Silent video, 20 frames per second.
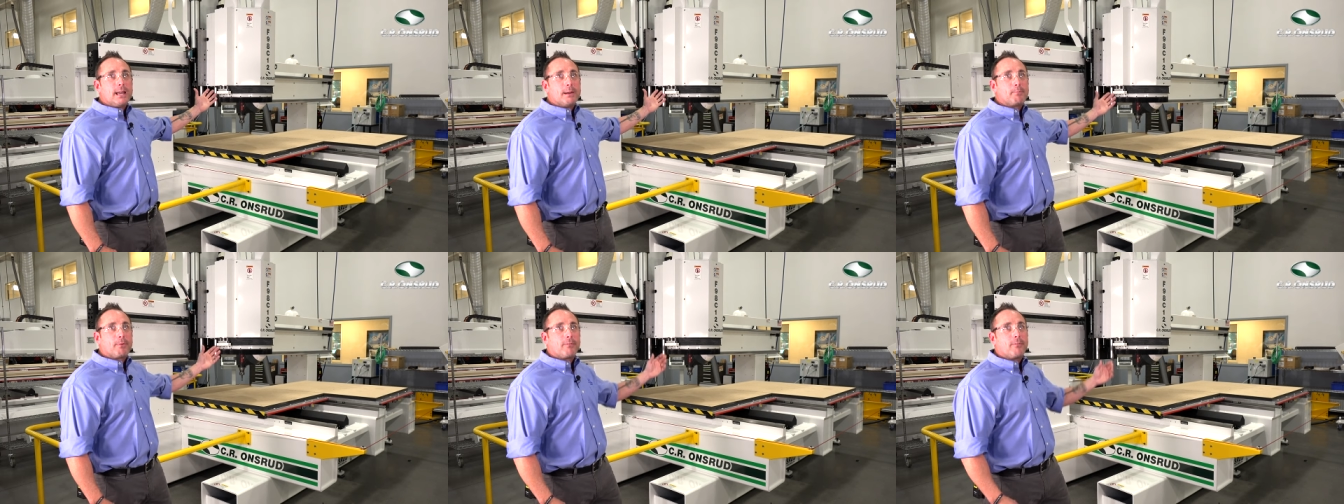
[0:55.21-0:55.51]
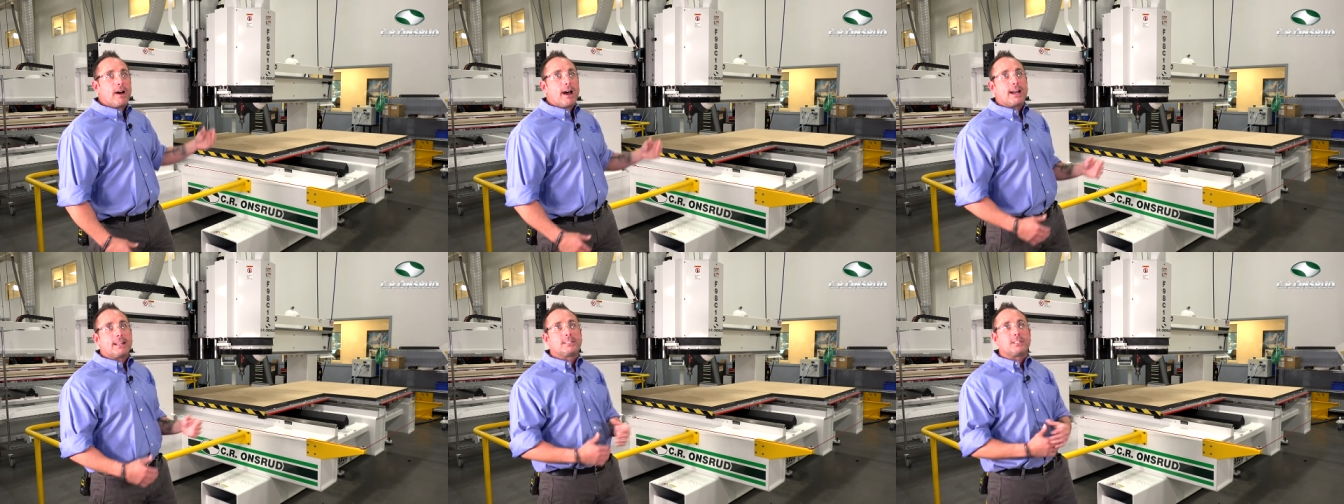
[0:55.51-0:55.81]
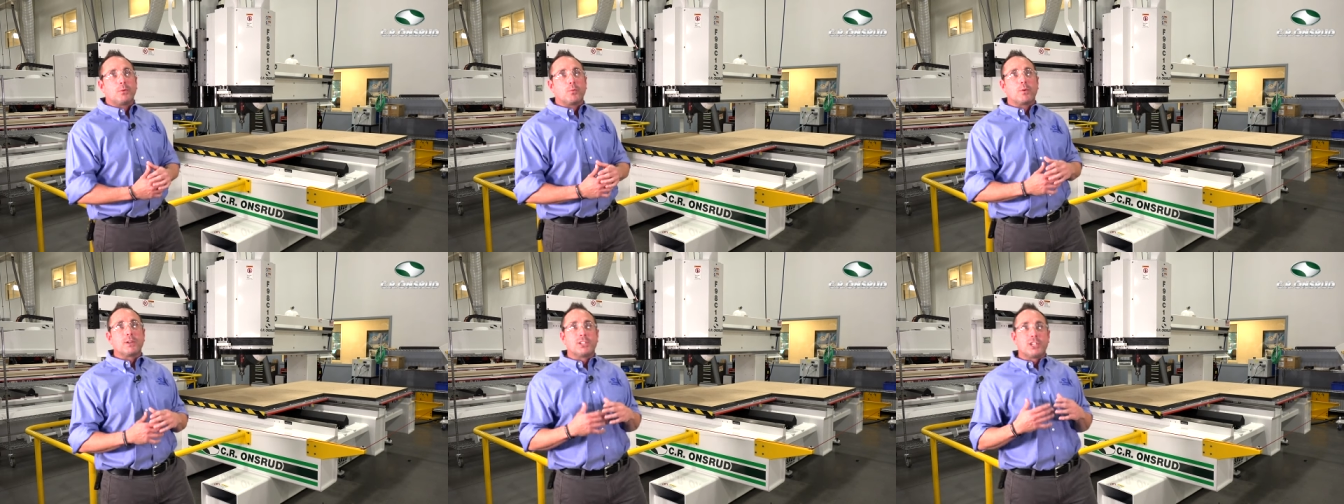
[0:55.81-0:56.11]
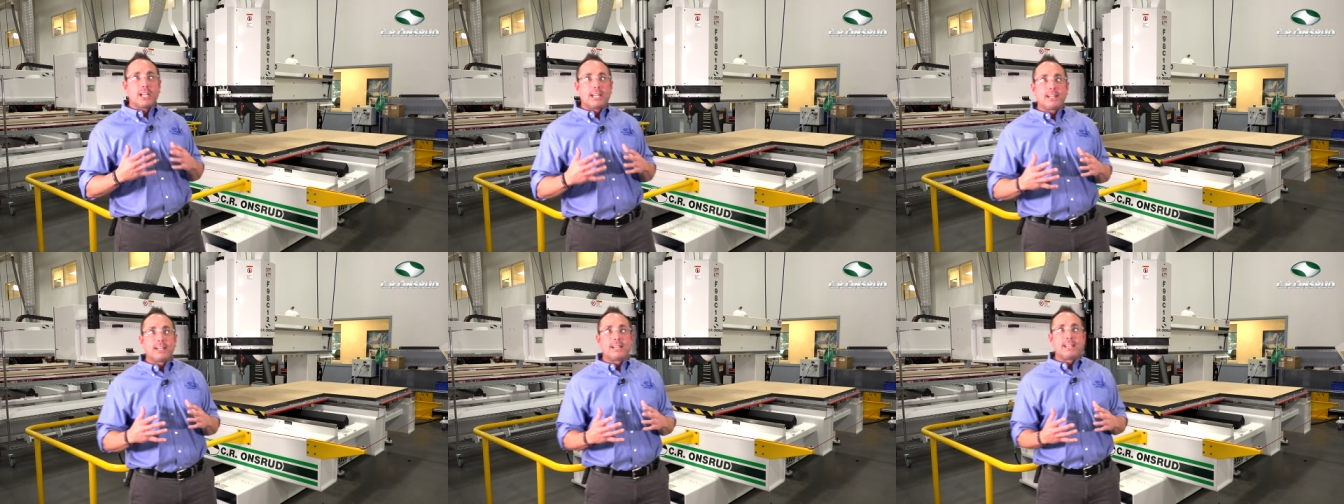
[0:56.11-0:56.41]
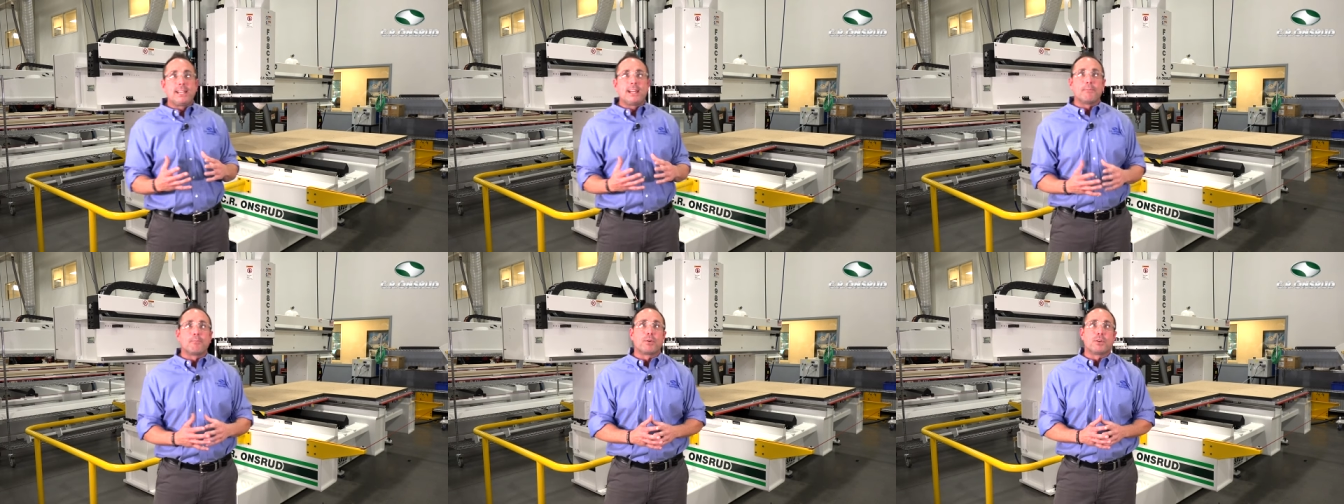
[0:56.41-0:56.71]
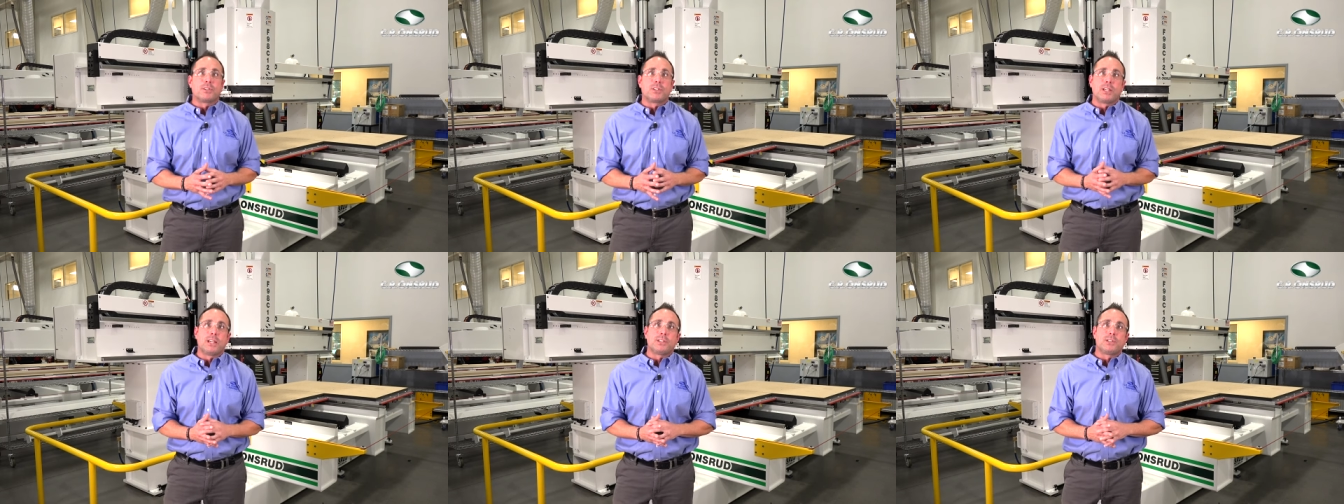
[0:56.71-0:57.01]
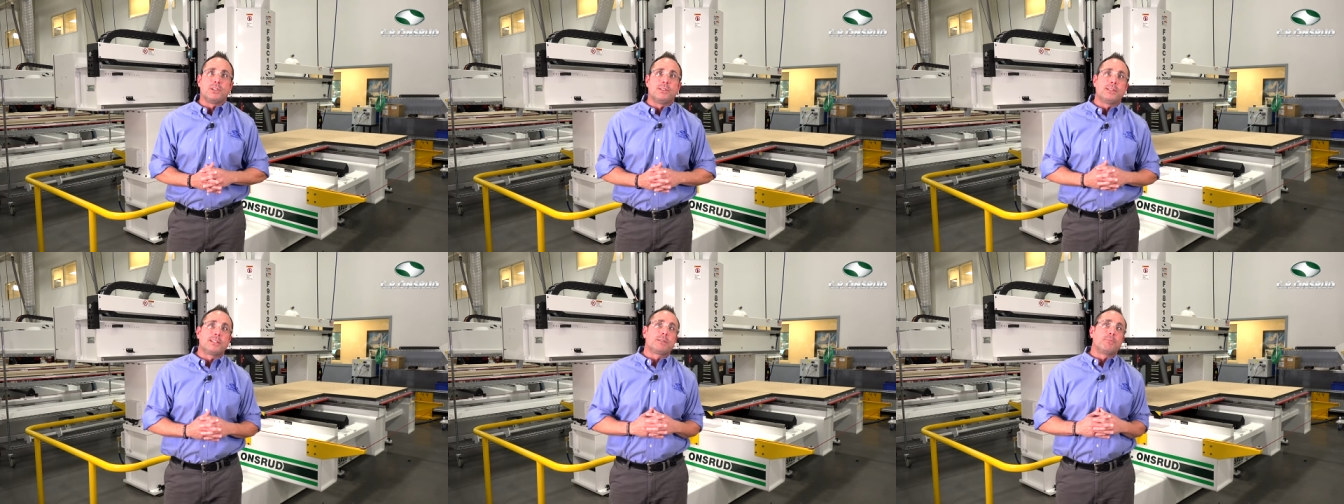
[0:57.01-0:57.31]
that provides the rigidity and
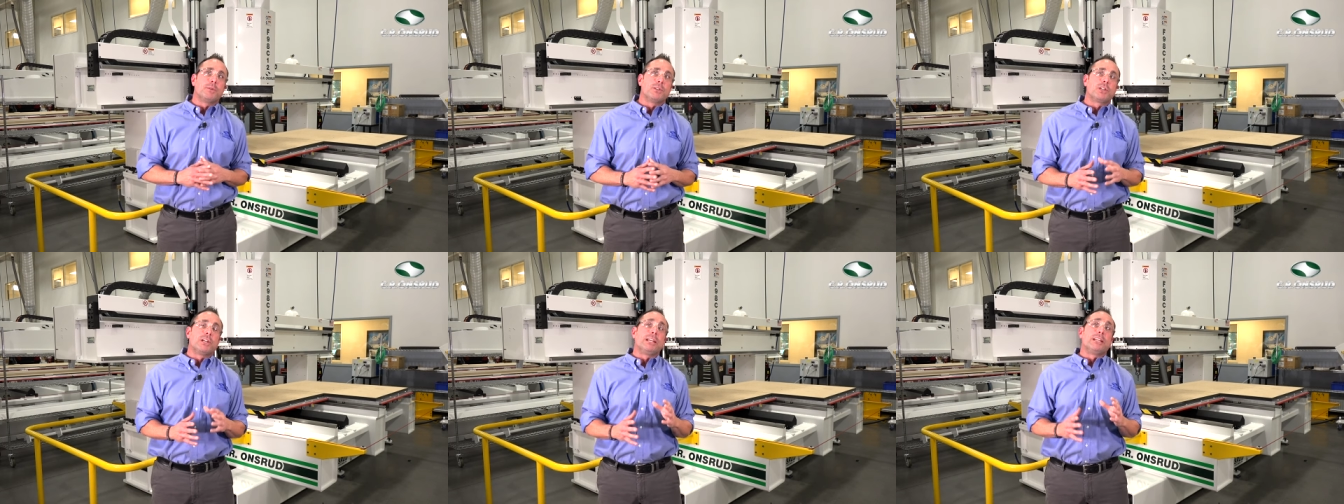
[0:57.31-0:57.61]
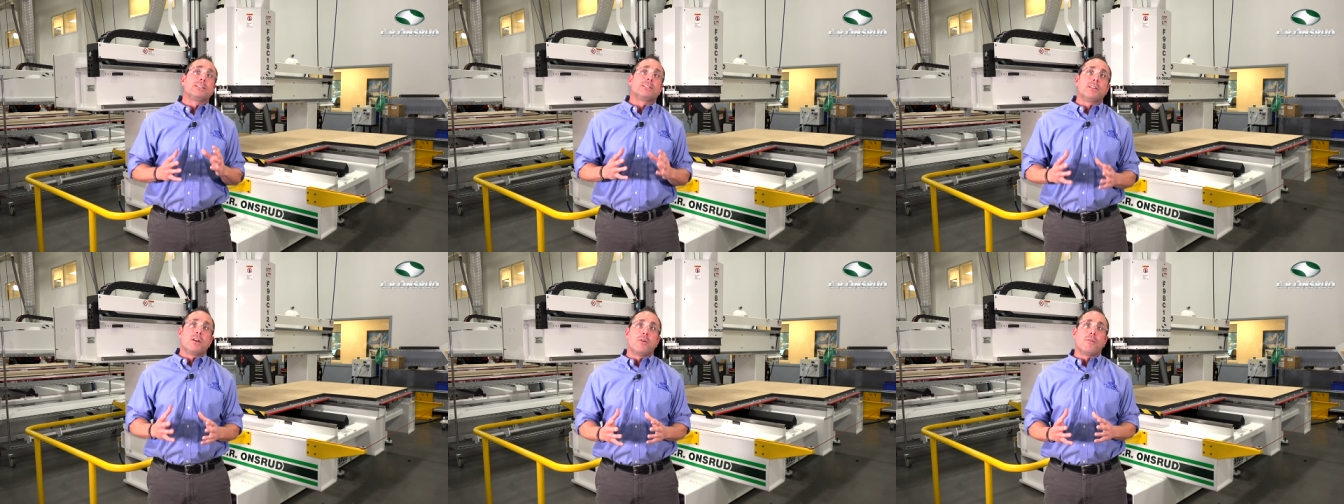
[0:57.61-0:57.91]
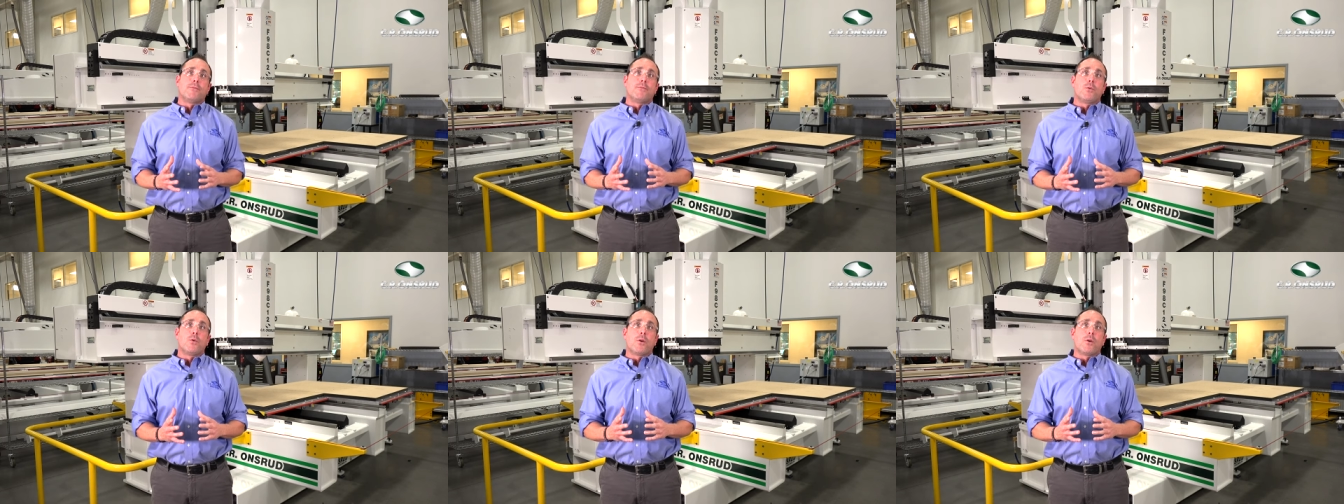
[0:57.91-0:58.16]
precision this machine is known